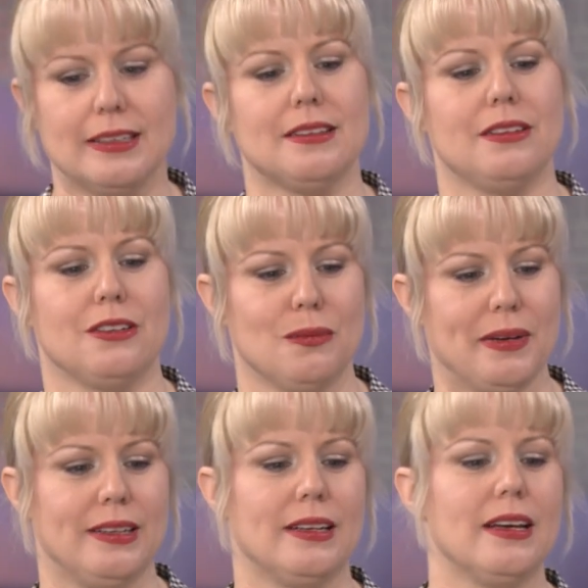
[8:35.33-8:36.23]
that's in your
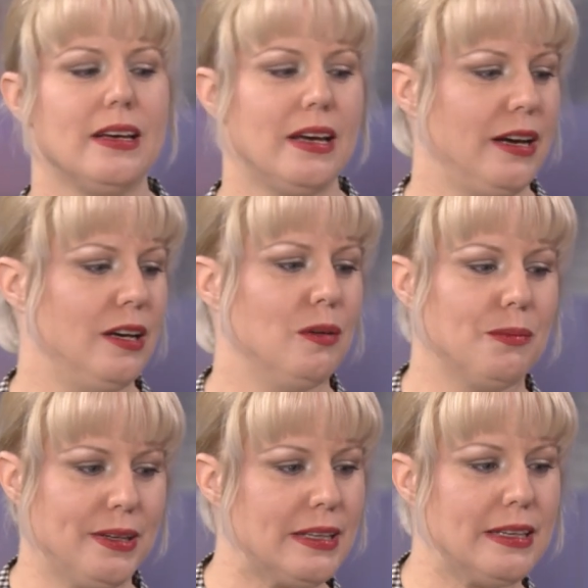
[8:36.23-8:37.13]
mind,
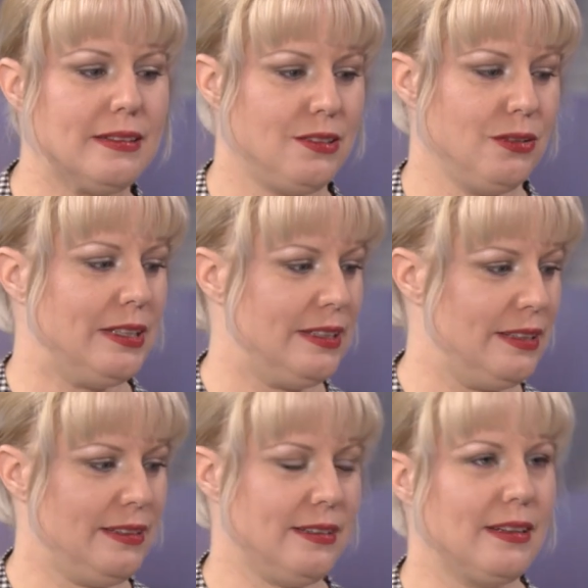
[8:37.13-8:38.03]
what he's doing is